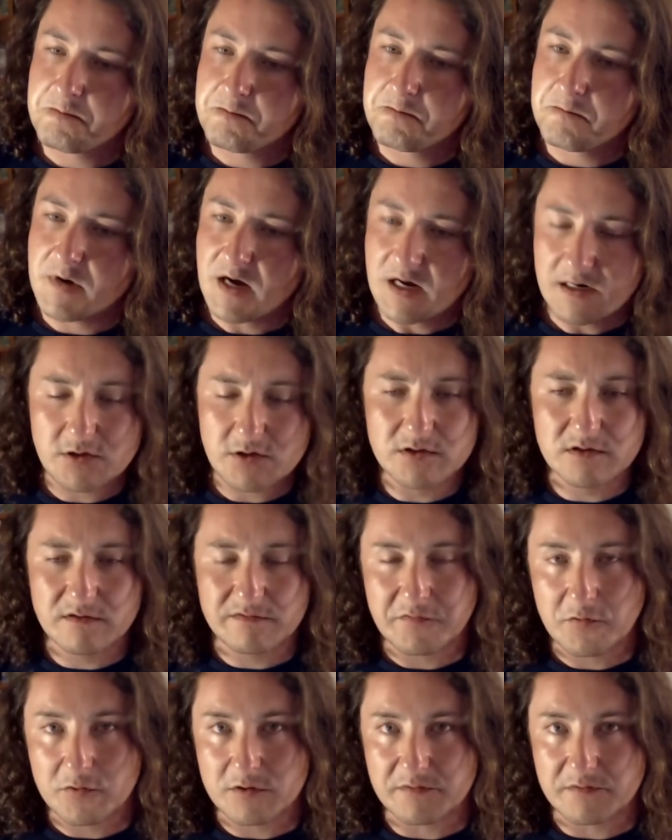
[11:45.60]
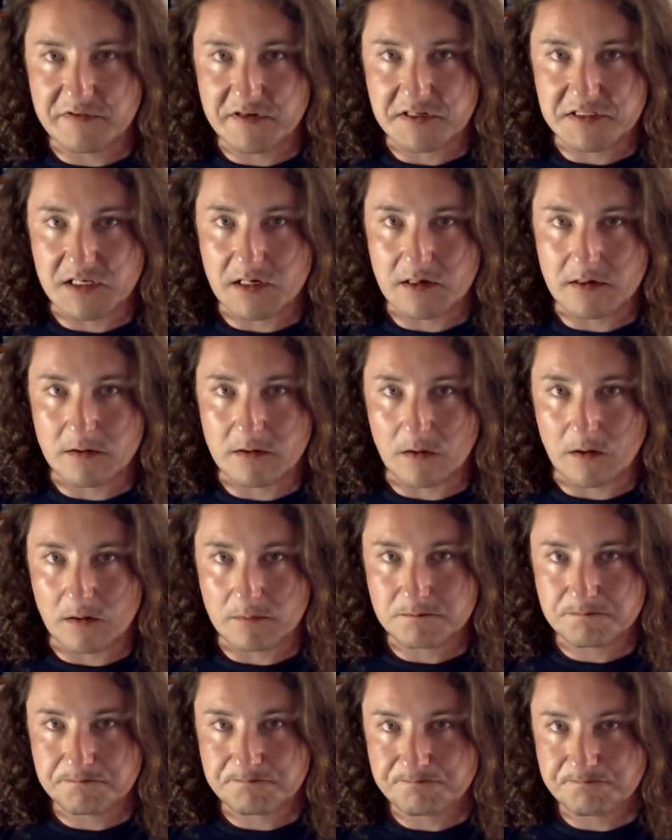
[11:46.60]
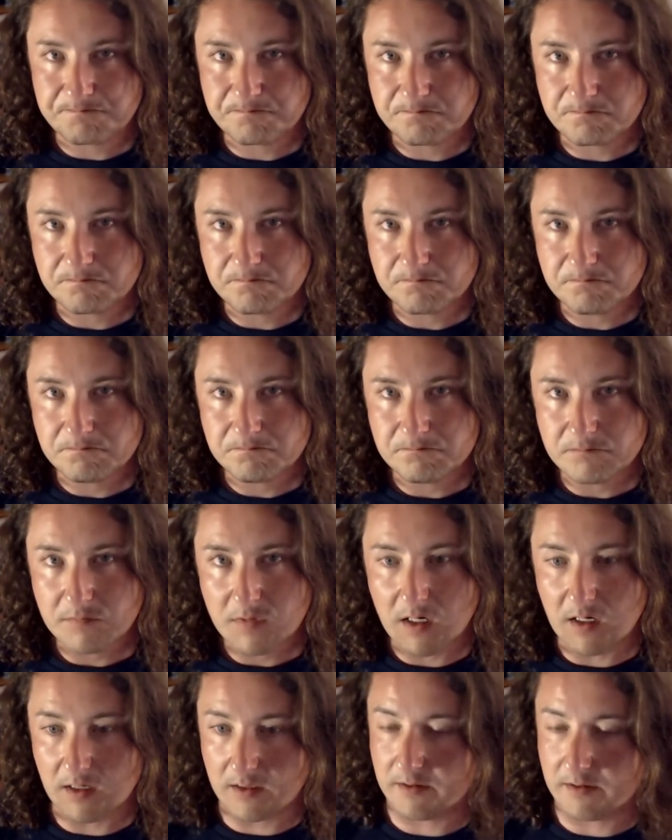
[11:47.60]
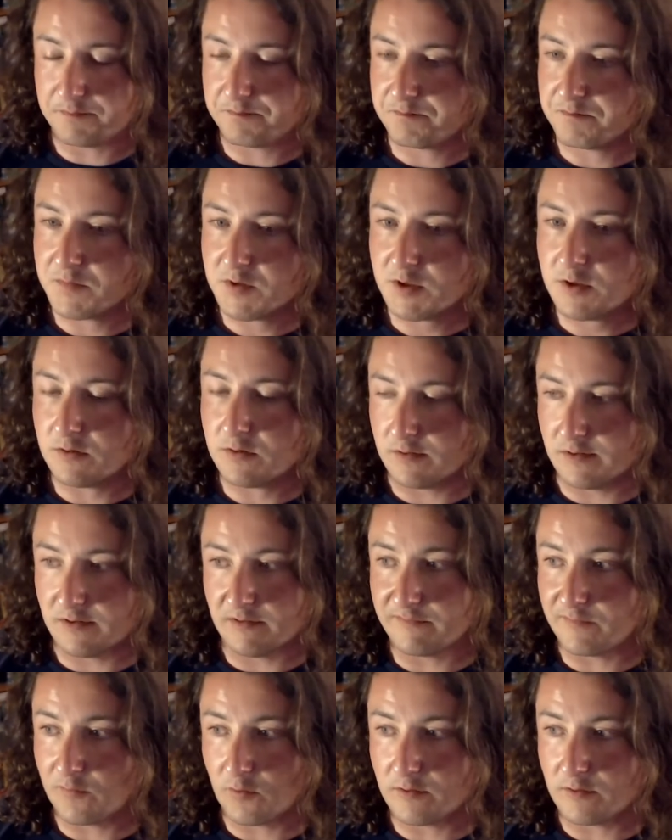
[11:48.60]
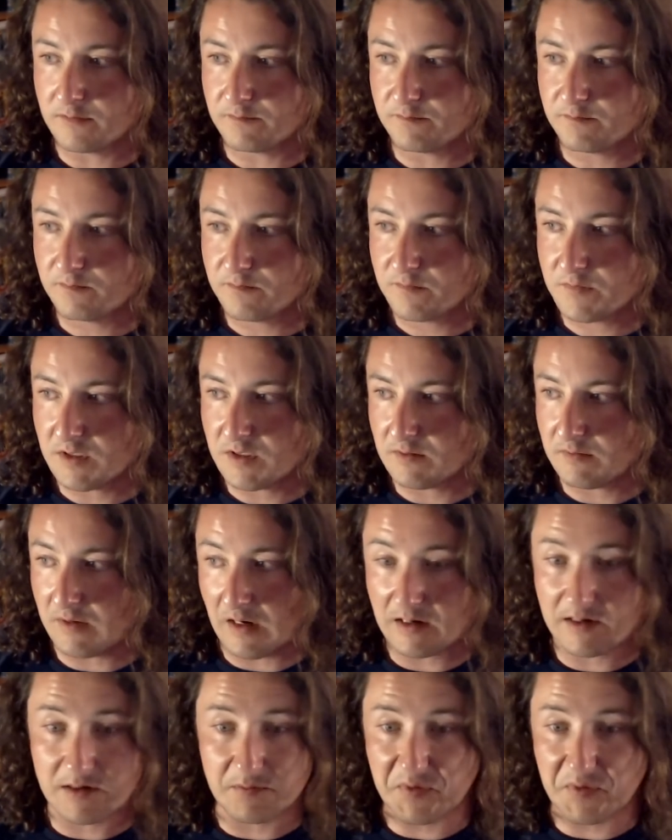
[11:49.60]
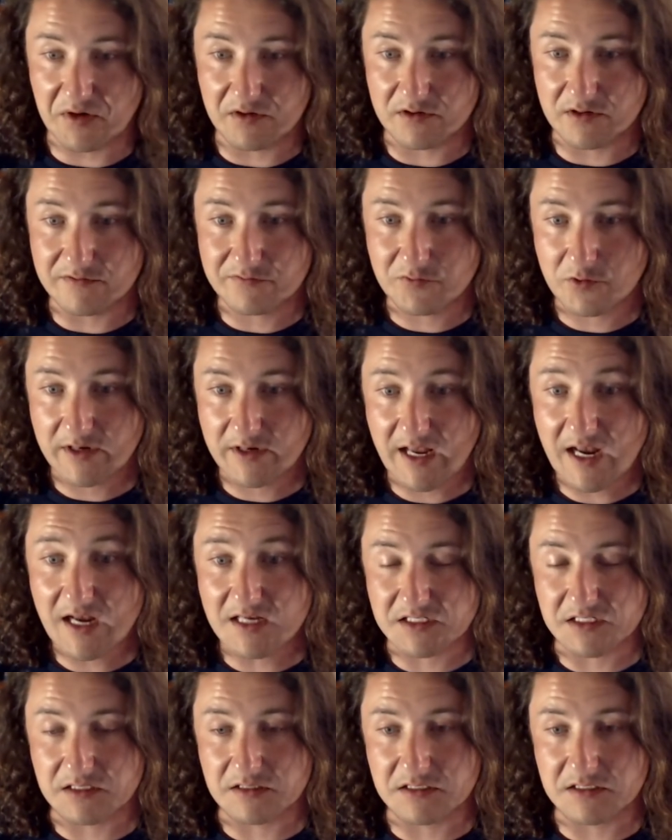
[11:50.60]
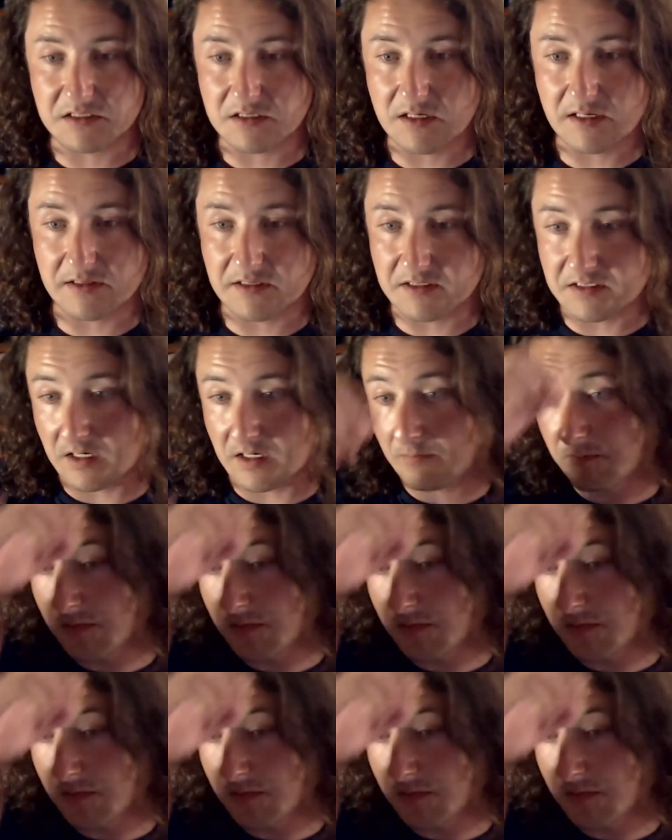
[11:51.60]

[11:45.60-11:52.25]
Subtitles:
I couldn't afford to fix that car. I couldn't afford. I could barely afford gas at the time.